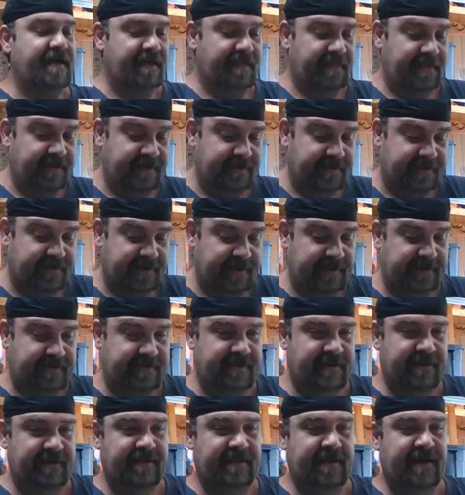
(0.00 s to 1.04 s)
This I
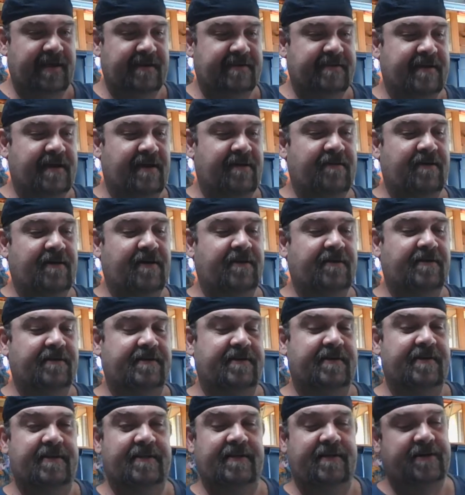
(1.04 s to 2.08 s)
seen last time I was
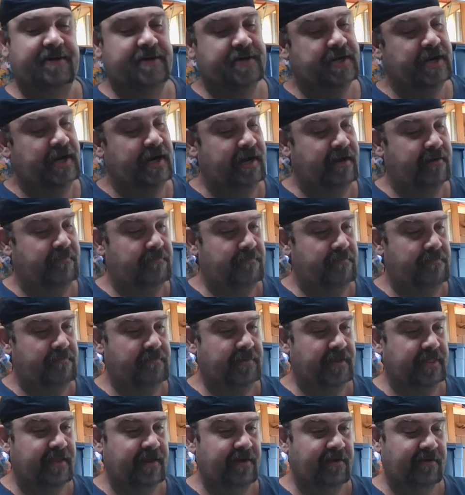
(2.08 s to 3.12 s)
in their shop,
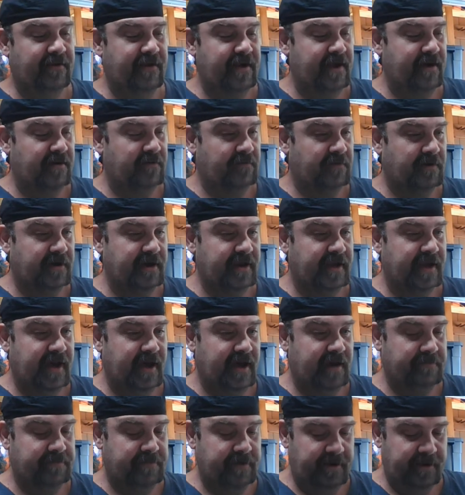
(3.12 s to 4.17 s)
but they only had 1
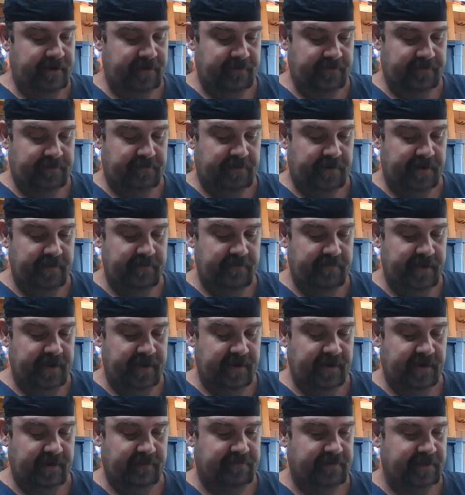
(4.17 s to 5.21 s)
copy and it was pretty beat
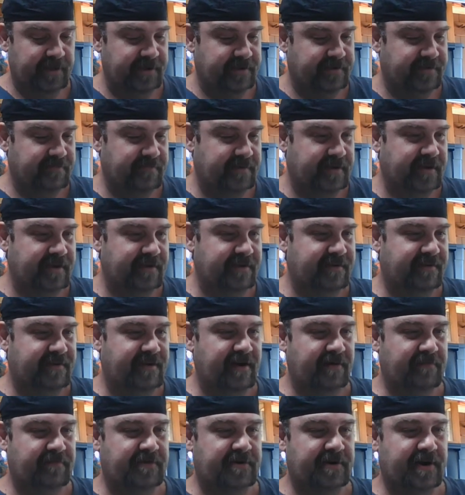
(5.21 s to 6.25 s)
up, like some kids
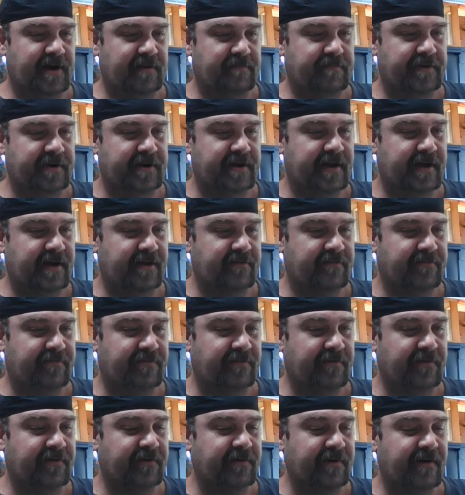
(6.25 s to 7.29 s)
kept dropping it on the
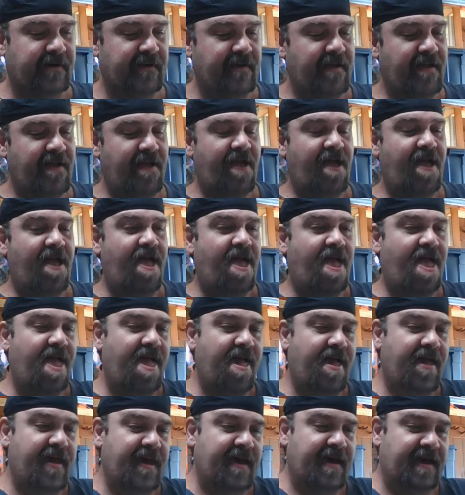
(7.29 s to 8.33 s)
floor.
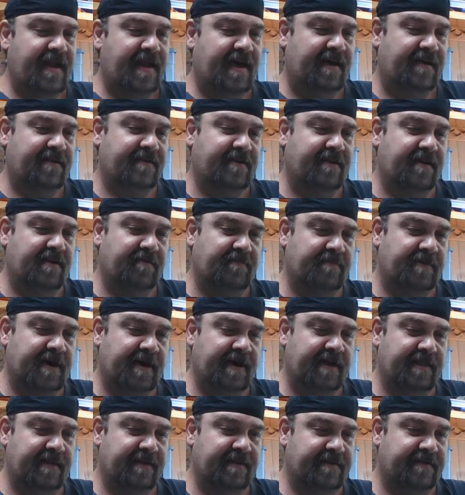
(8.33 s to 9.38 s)
And I was gonna
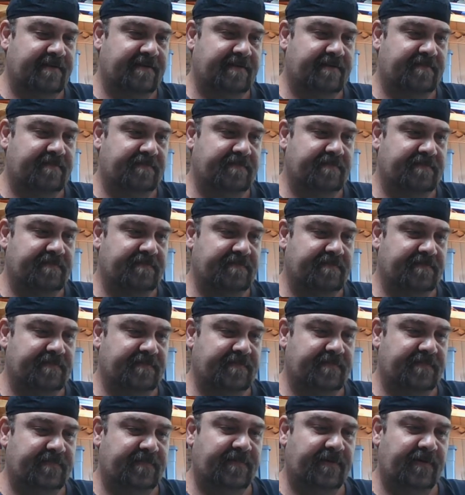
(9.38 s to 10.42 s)
buy this
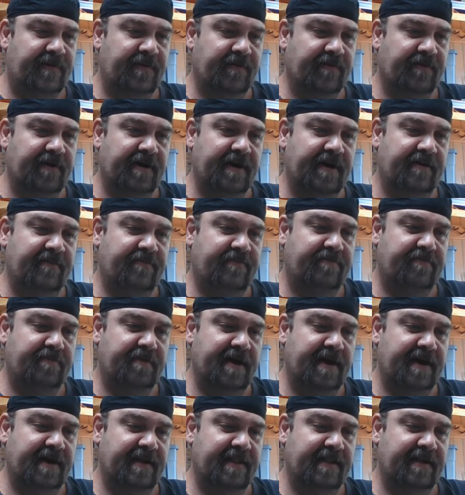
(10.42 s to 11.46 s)
for the wife
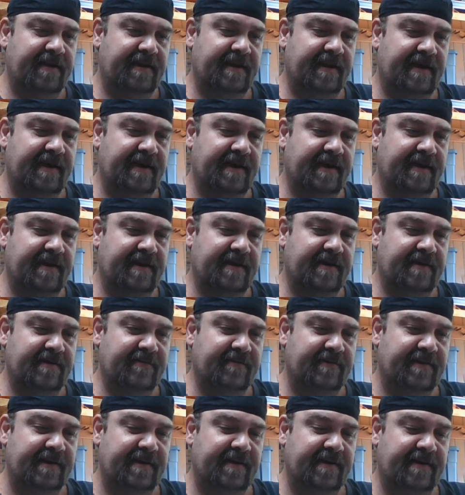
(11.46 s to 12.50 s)
back in the day
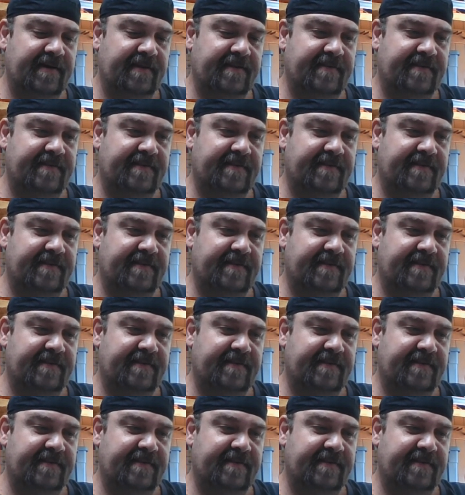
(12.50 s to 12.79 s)
when I